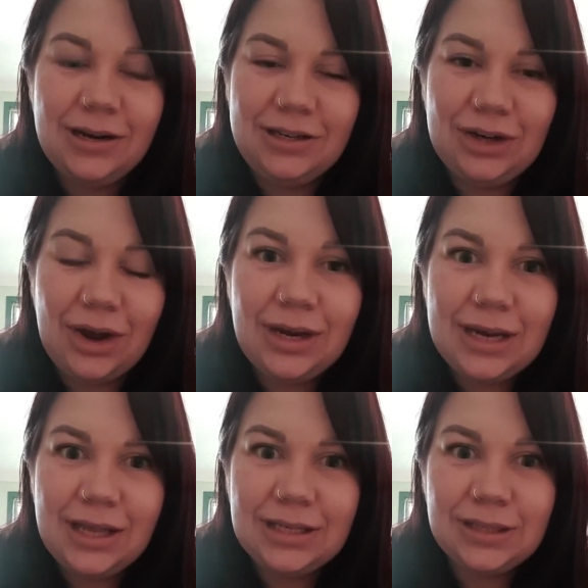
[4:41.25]
you know,
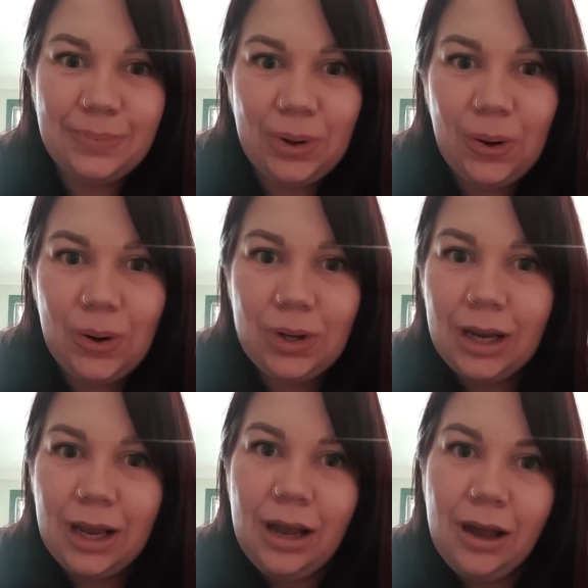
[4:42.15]
need support,
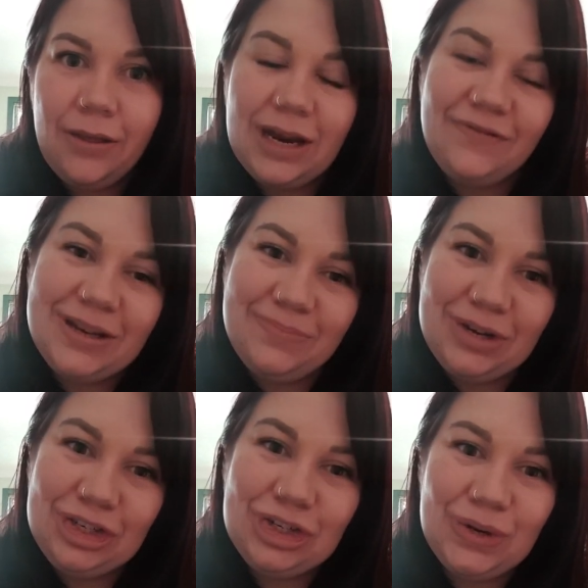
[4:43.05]
then I've done
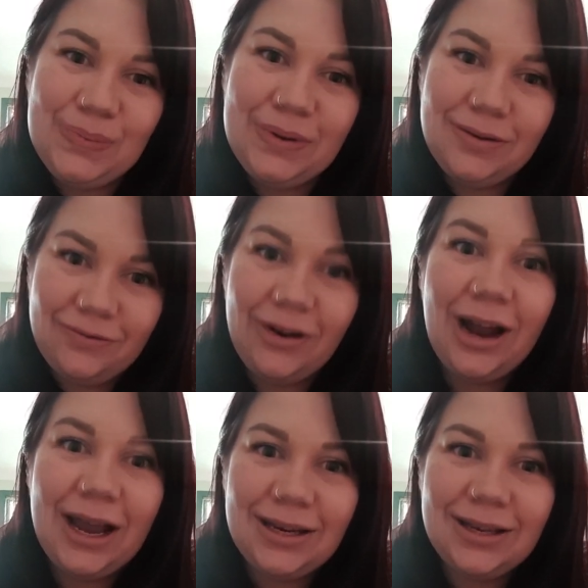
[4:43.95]
my job,
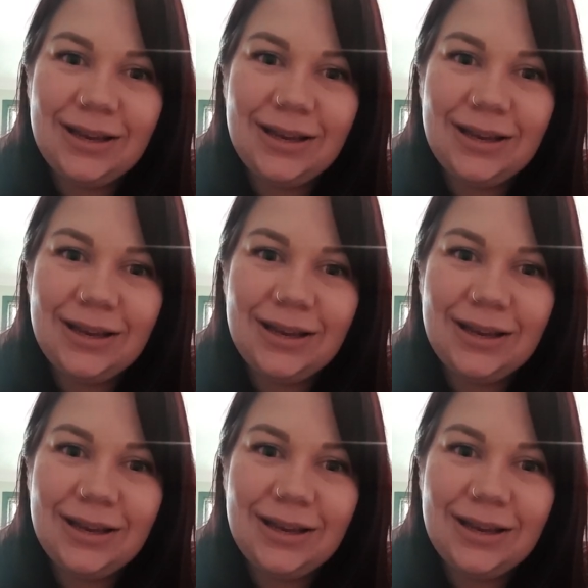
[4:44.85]
right?